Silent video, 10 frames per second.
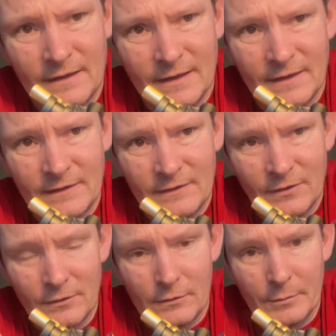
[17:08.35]
that's
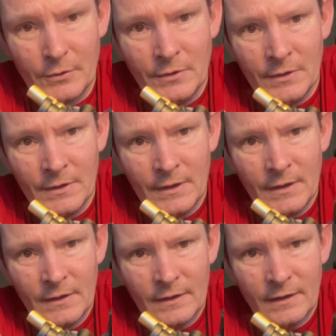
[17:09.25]
tolerable.
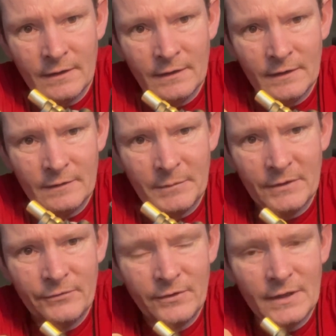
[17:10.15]
And
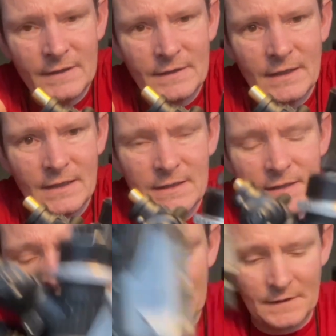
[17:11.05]
spinning freely, so that's it.